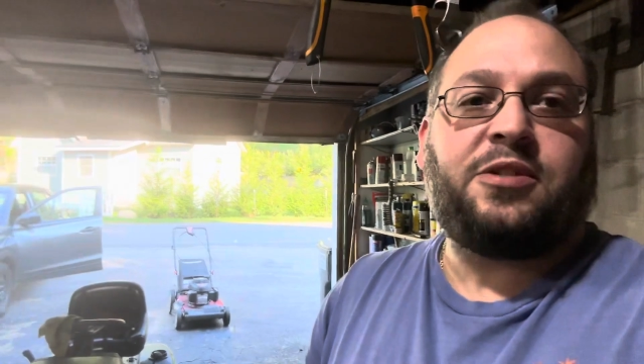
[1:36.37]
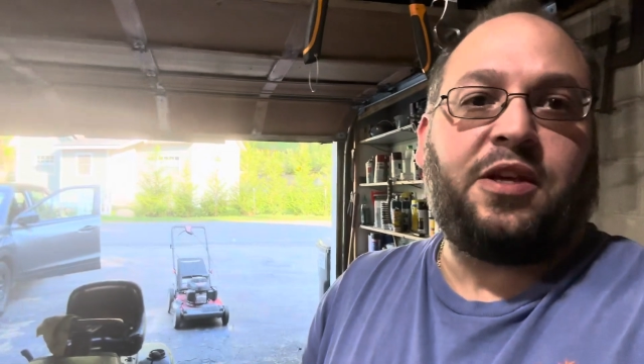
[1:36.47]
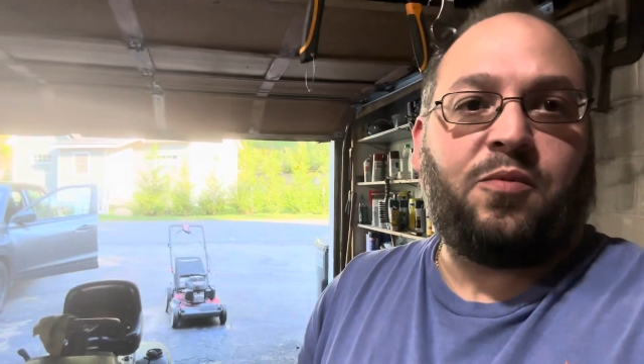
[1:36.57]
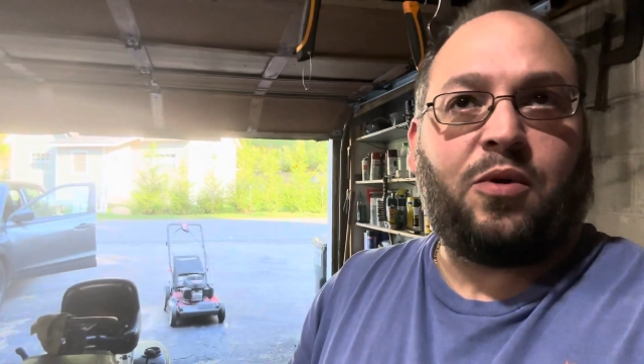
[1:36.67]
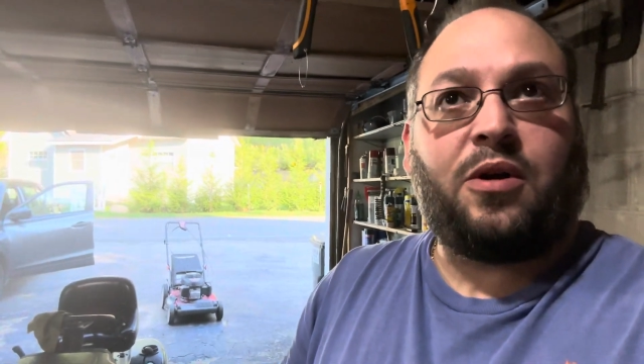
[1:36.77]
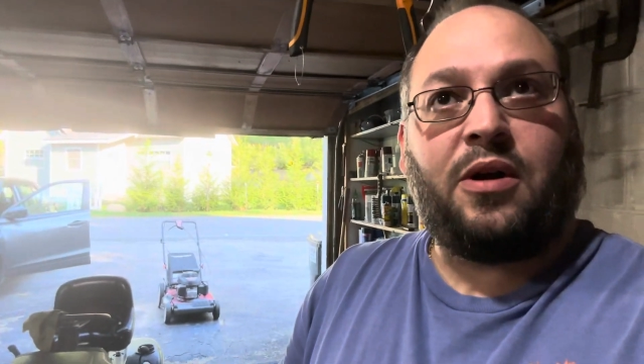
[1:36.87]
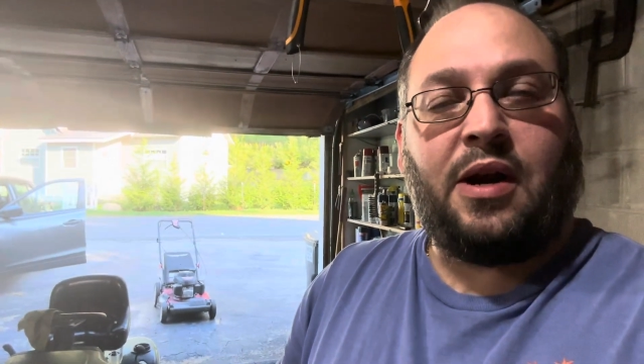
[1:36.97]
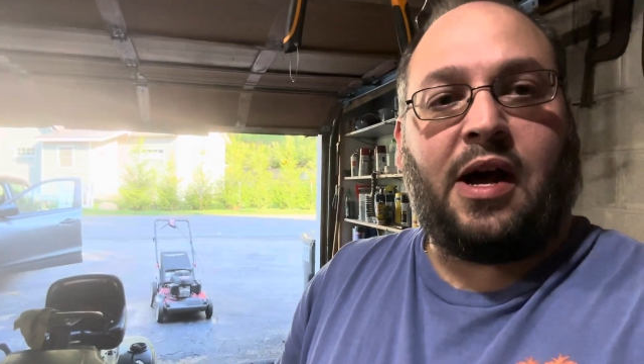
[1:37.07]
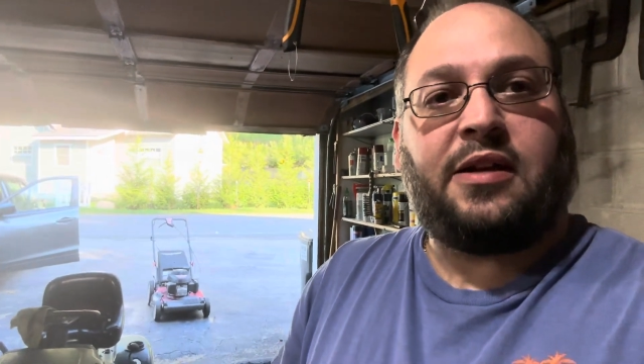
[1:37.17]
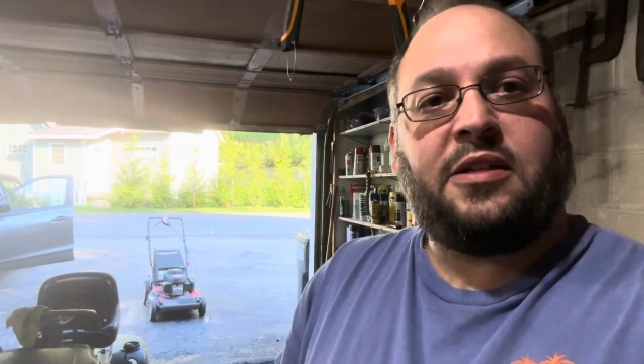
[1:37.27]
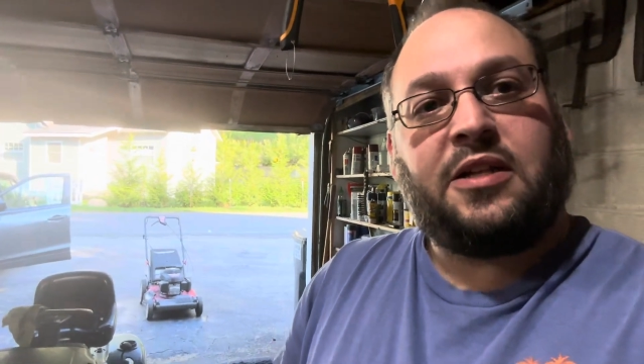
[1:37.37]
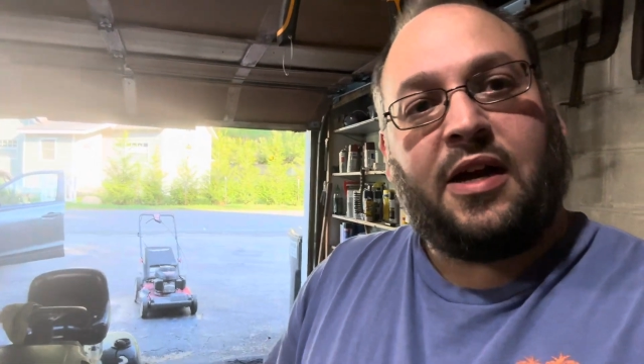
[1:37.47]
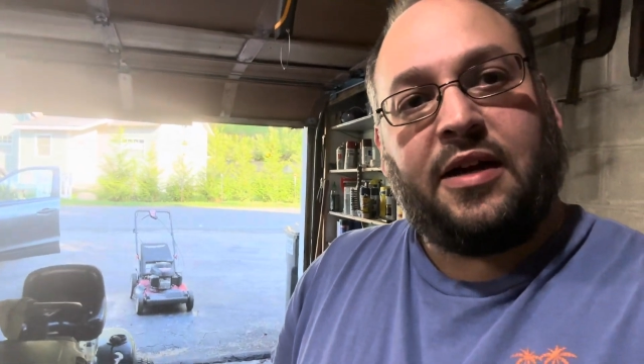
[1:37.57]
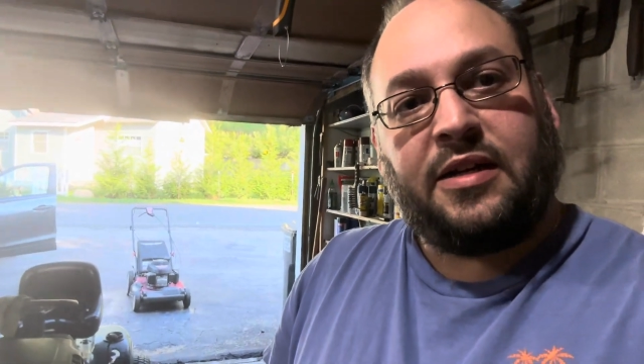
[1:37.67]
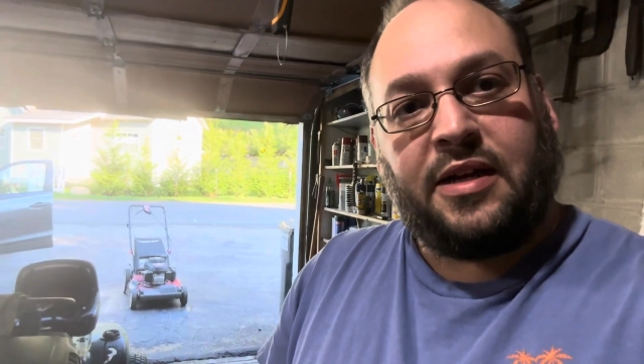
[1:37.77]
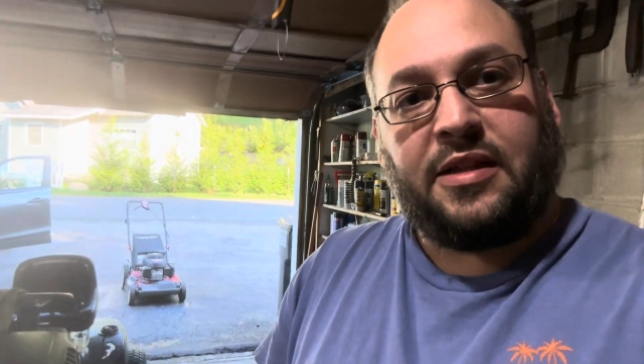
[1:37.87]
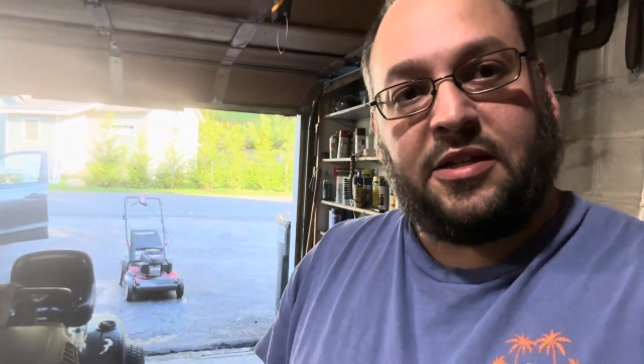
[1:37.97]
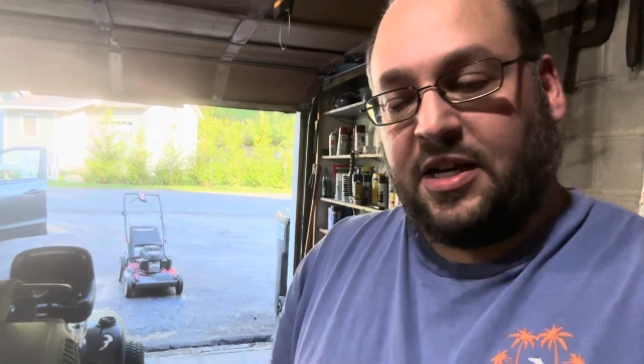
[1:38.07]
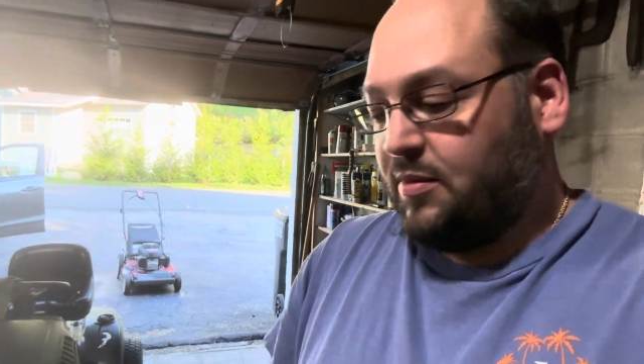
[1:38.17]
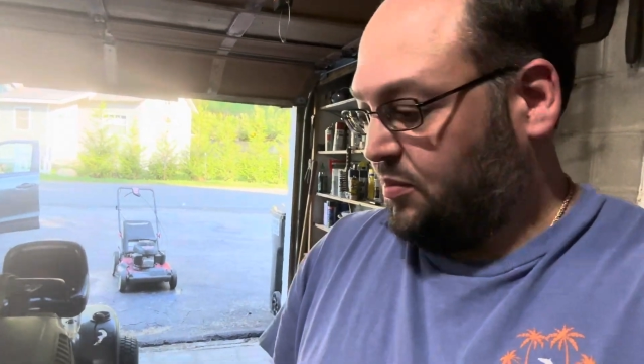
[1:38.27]
They were not designed to take the
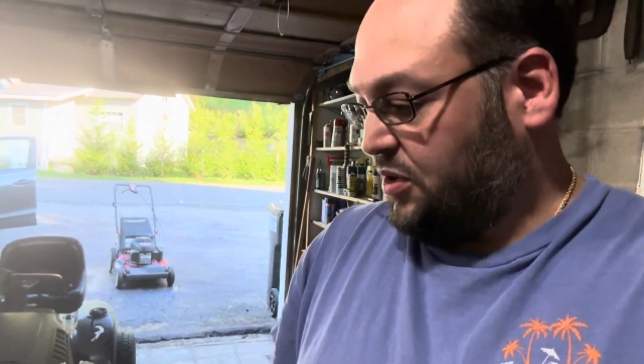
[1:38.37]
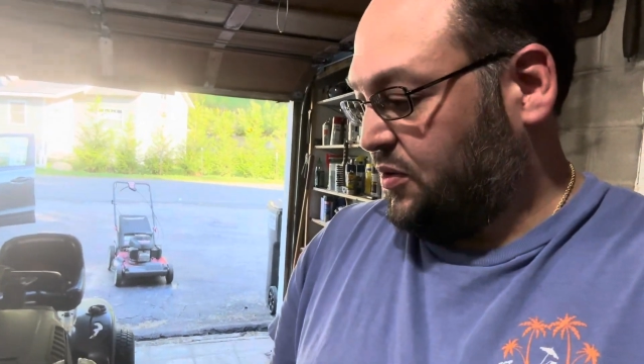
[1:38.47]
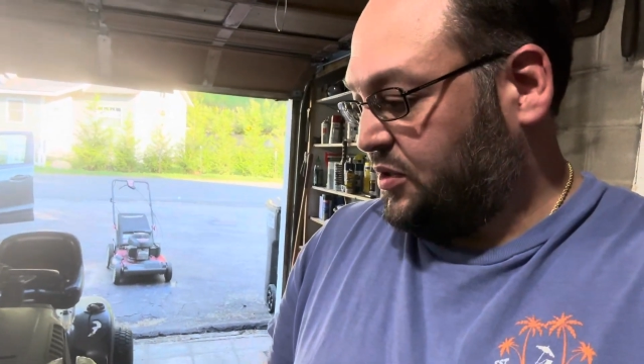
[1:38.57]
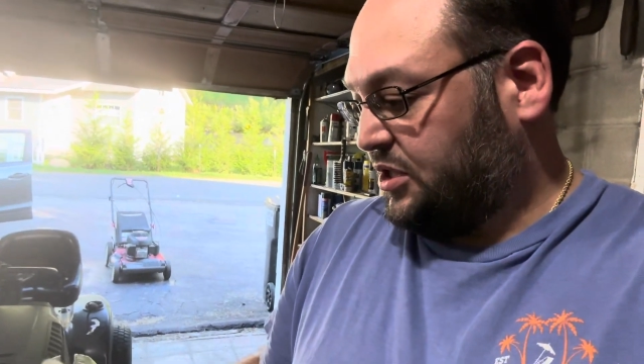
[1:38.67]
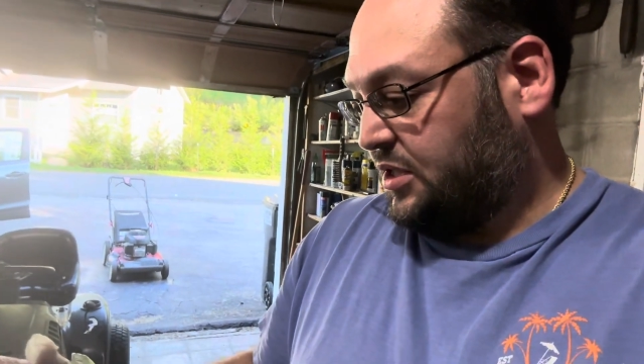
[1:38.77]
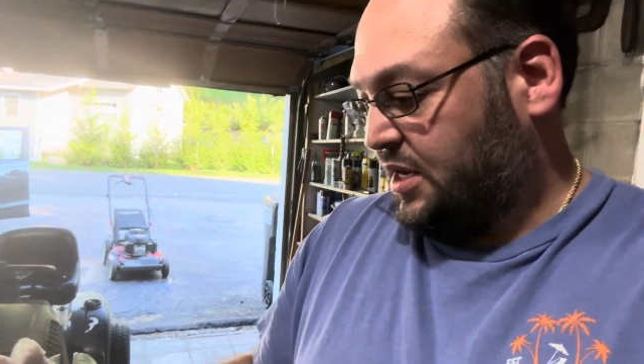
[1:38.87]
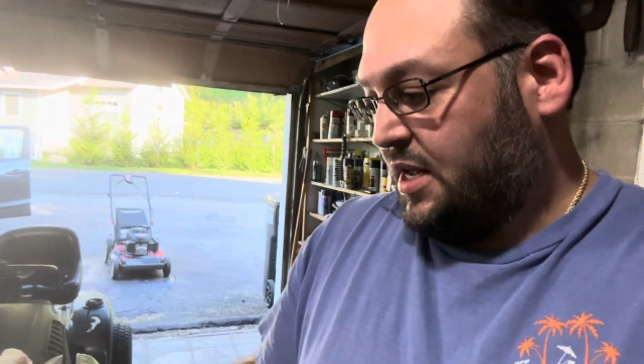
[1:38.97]
same abuse